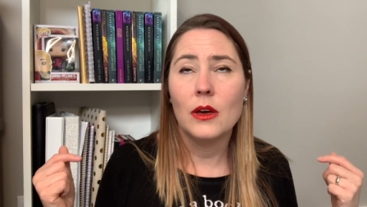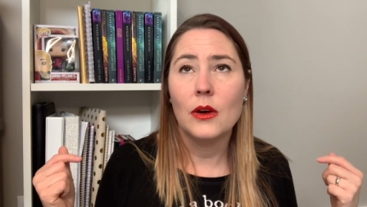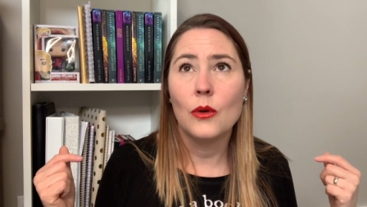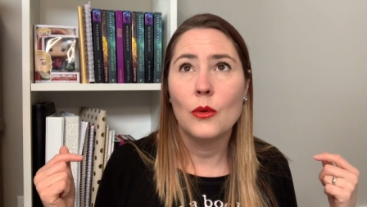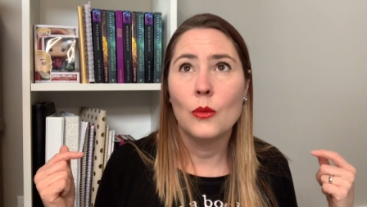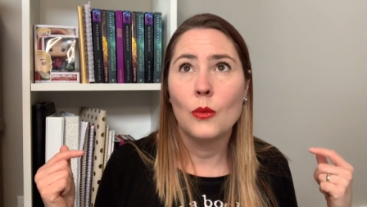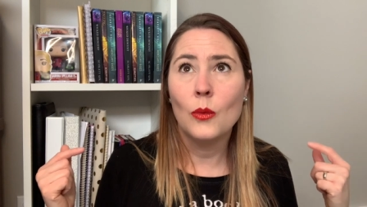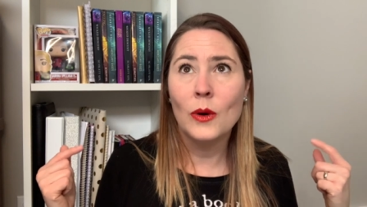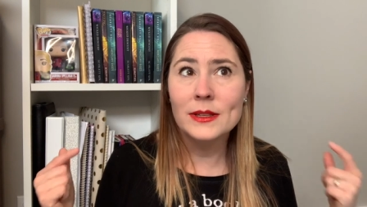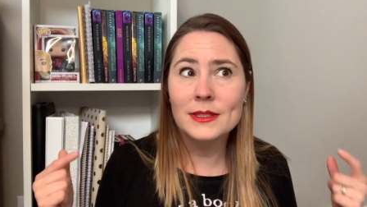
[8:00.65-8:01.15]

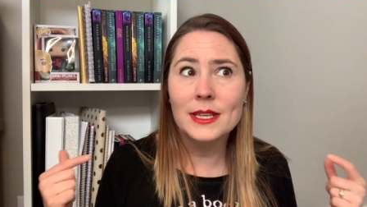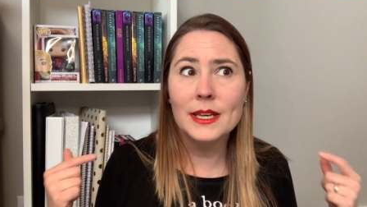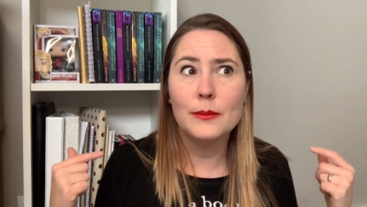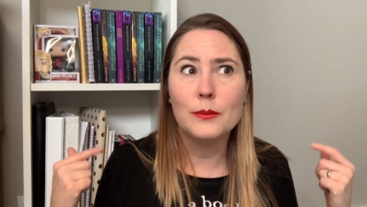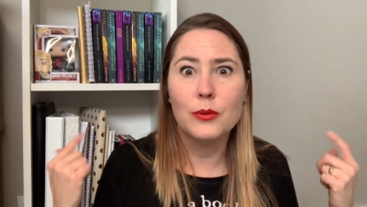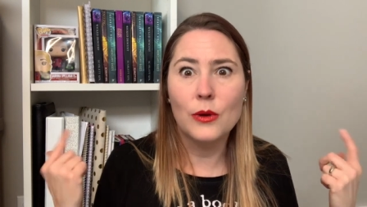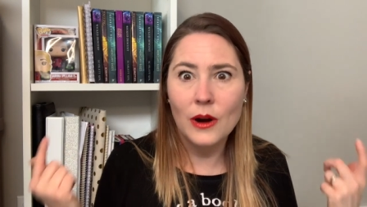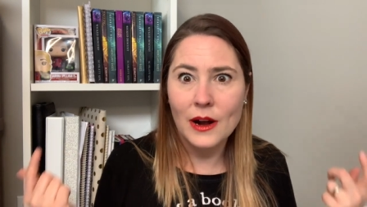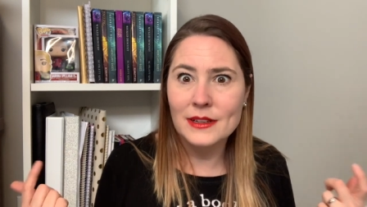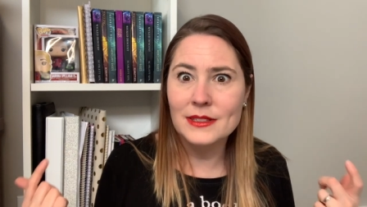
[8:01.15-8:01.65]
once I
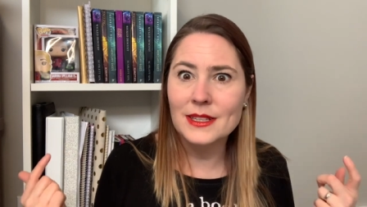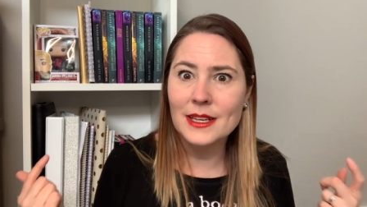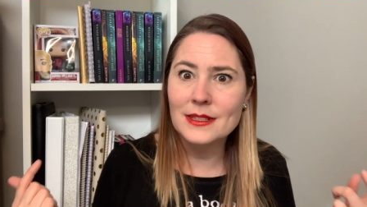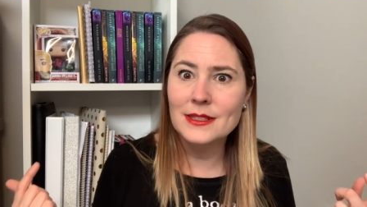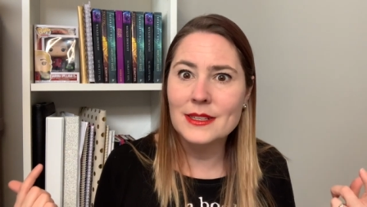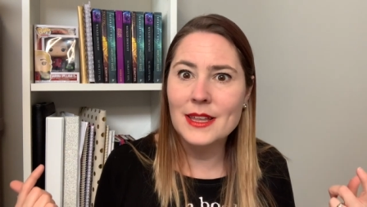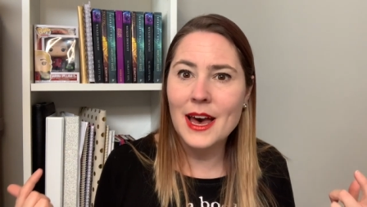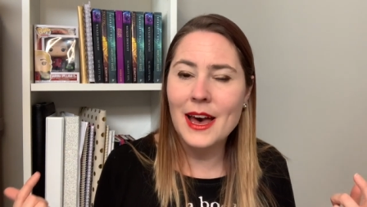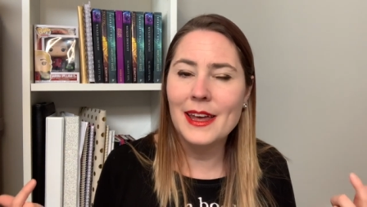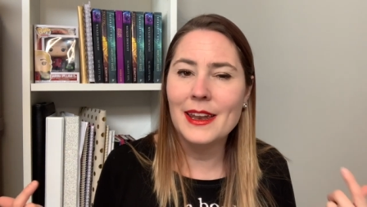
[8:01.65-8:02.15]

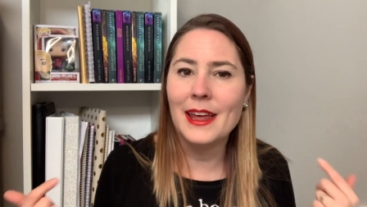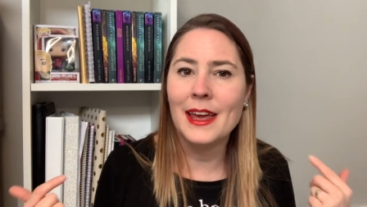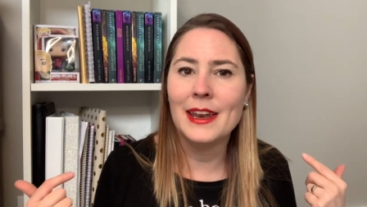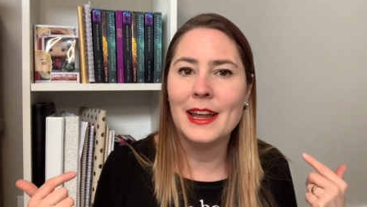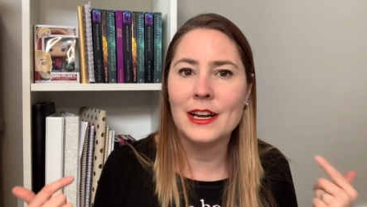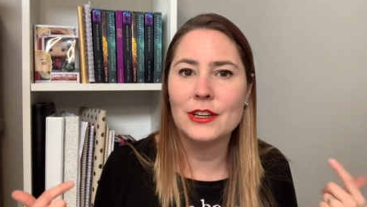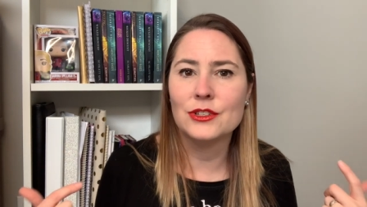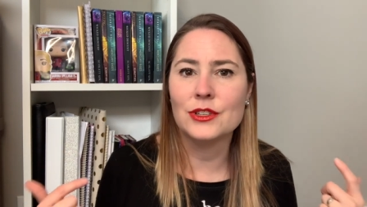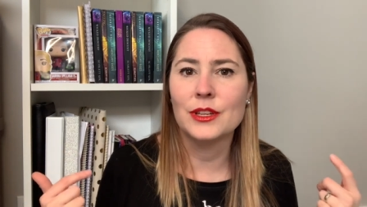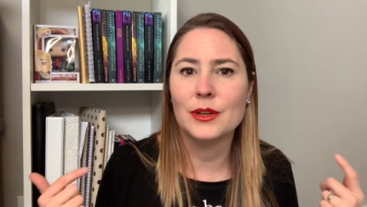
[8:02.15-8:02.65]
processed that and
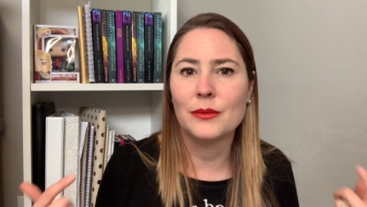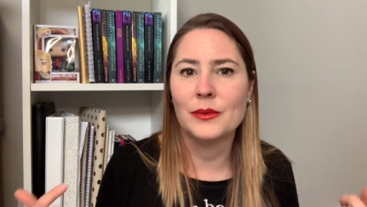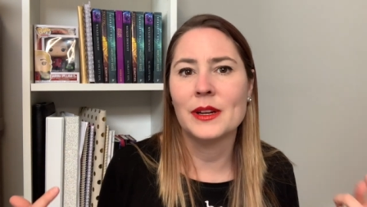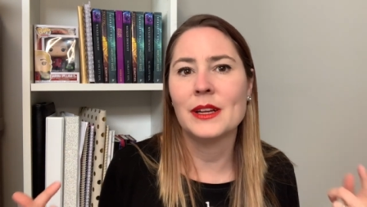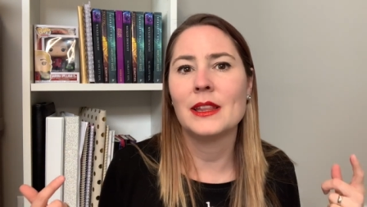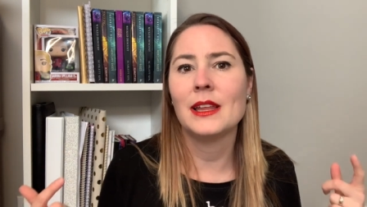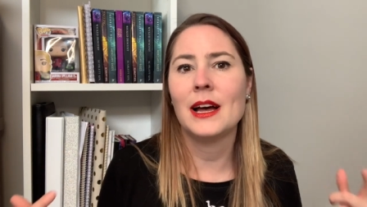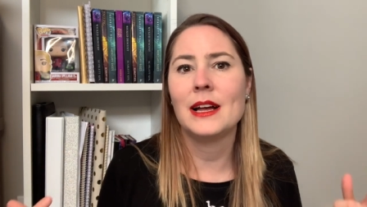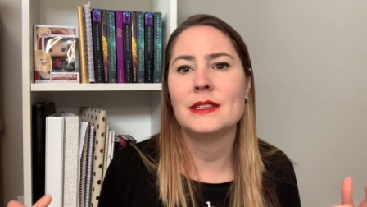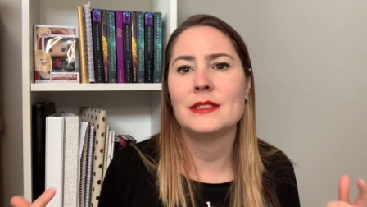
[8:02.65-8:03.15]
actually
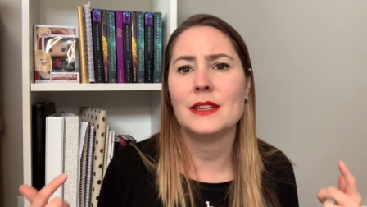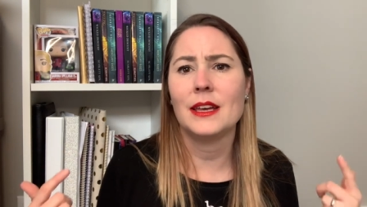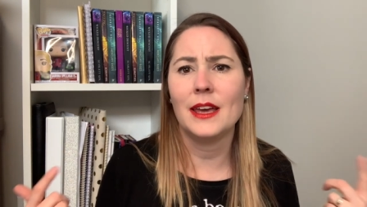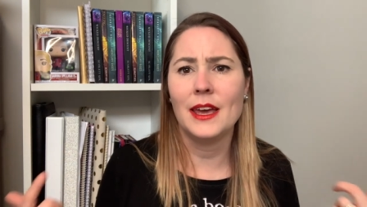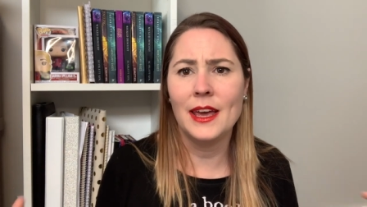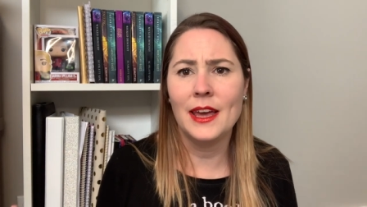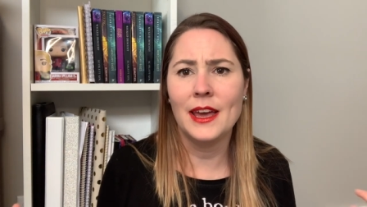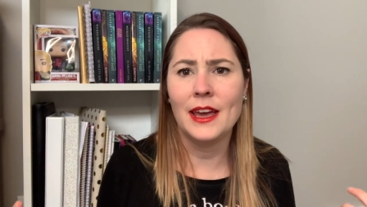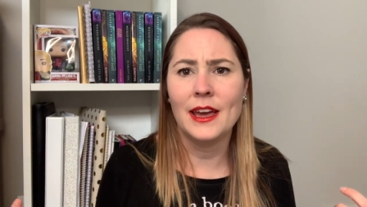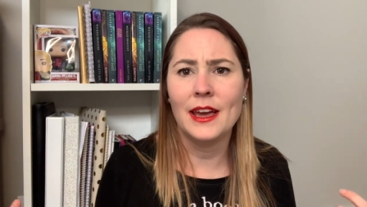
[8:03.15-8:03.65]
realized,
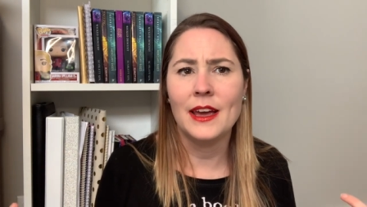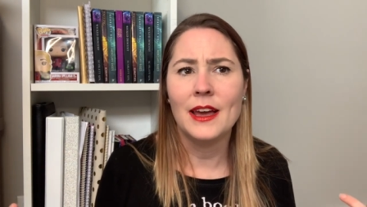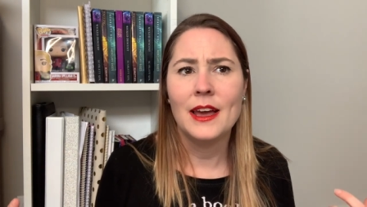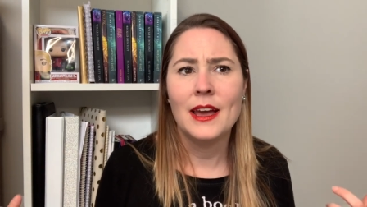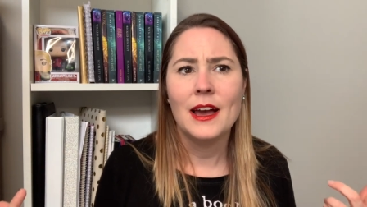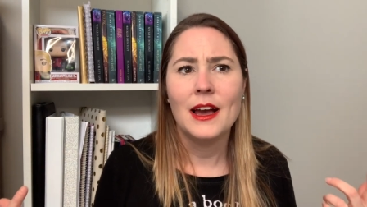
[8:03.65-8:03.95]
hey,